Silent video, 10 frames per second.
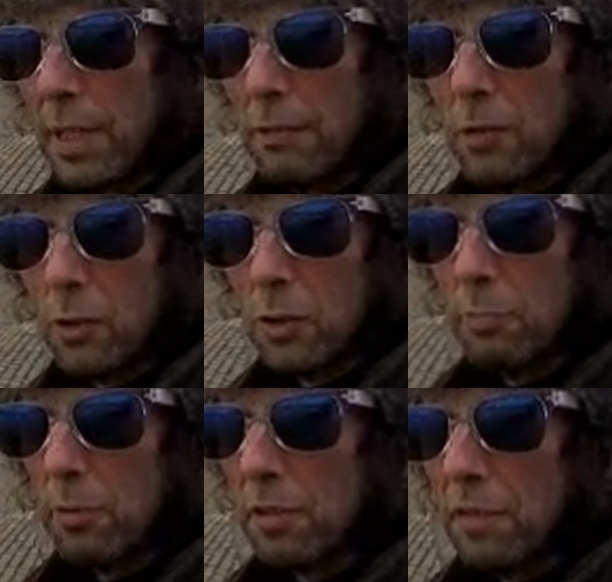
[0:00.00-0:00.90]
now, of course,
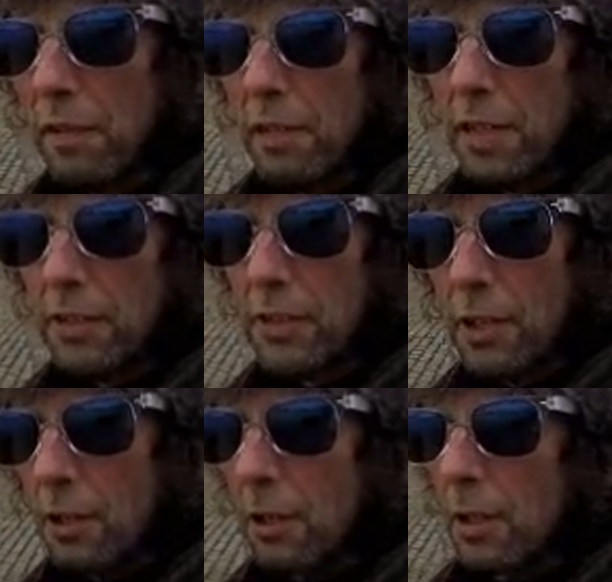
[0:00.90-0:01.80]
Broughty Ferry is,
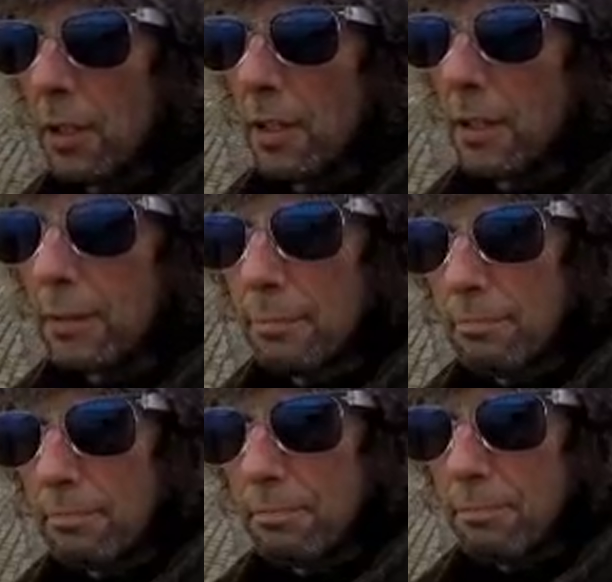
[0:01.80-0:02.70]

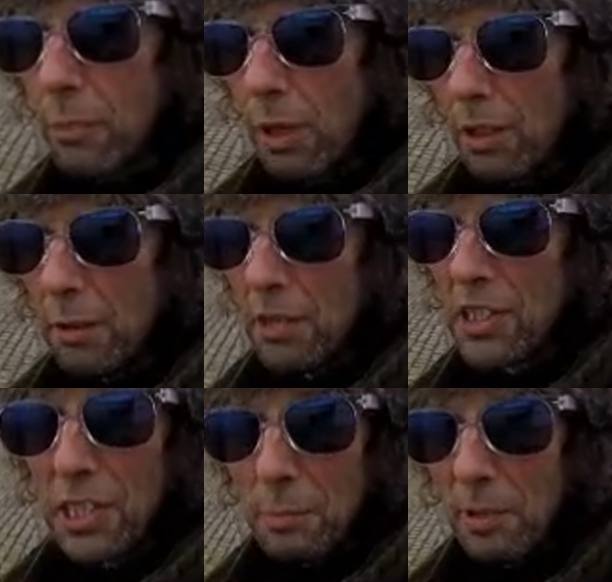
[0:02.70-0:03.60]
well, I know it's
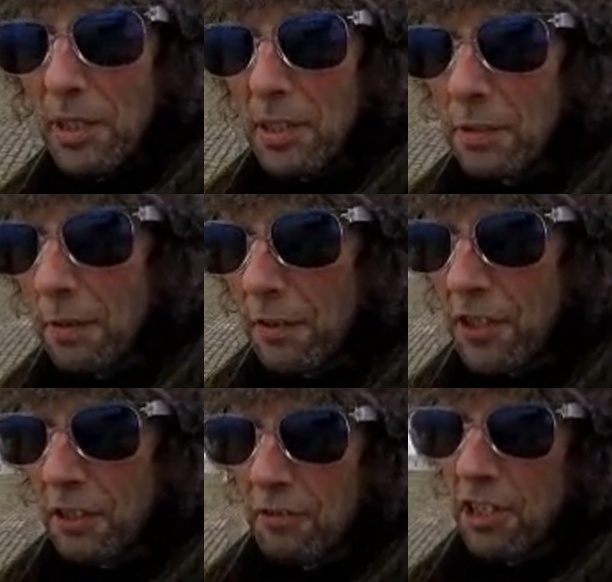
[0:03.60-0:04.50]
steeped in its
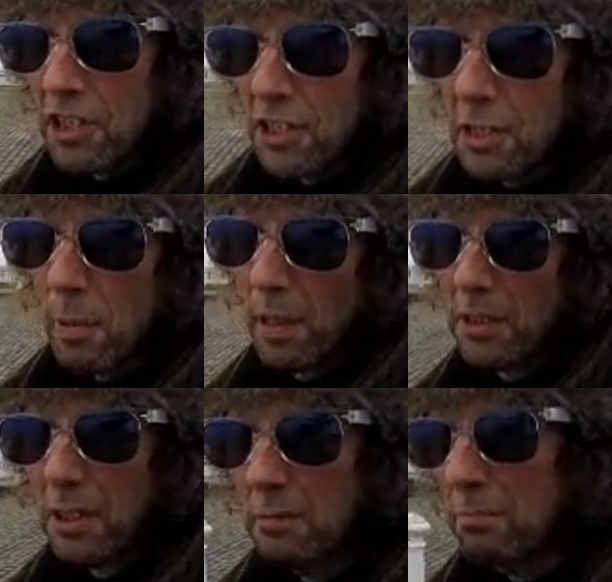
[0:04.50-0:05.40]
fishing traditions, but